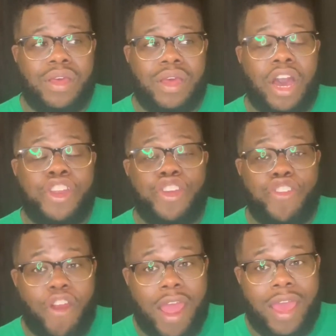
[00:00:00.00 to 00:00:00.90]

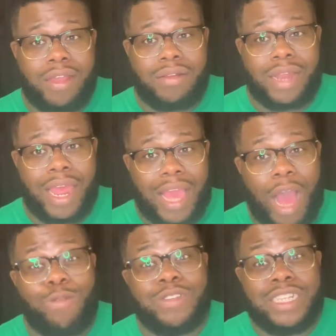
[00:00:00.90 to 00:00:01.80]
undergrad, like I
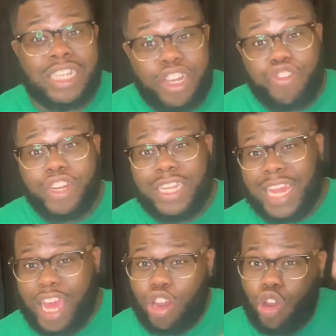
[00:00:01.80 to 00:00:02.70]
was literally
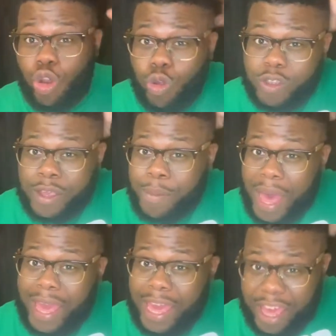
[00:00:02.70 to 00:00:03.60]
like losing my
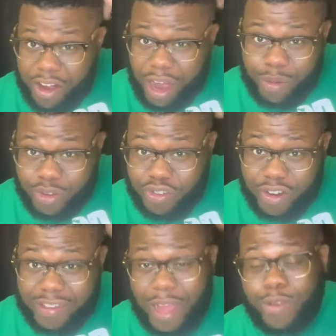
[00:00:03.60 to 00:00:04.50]
hair. I was
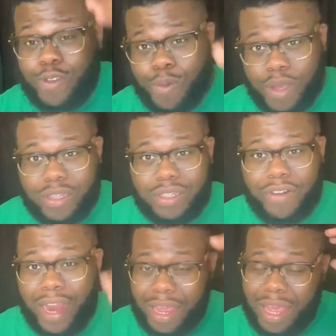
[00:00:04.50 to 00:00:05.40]
stressed out so much,
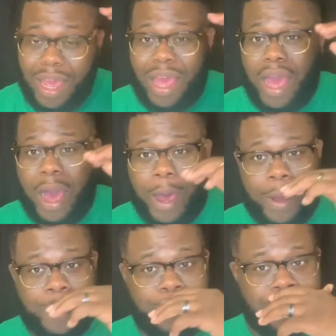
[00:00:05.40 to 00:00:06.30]
right?
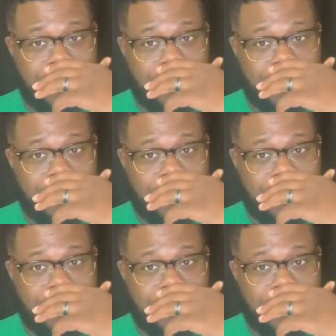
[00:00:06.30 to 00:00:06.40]
Um,